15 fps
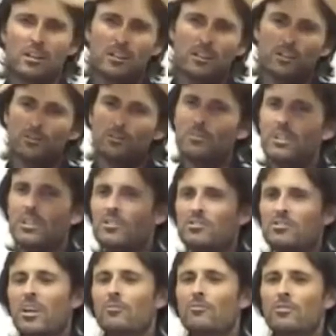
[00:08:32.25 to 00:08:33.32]
there will be a
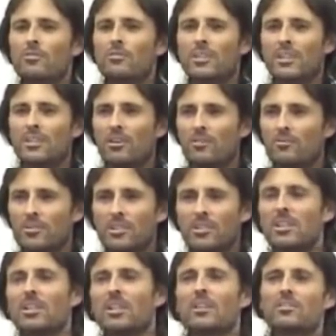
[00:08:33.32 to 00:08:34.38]
severing of the
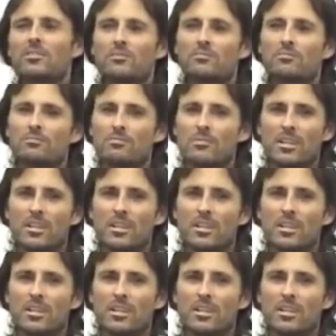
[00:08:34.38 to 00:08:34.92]
connection.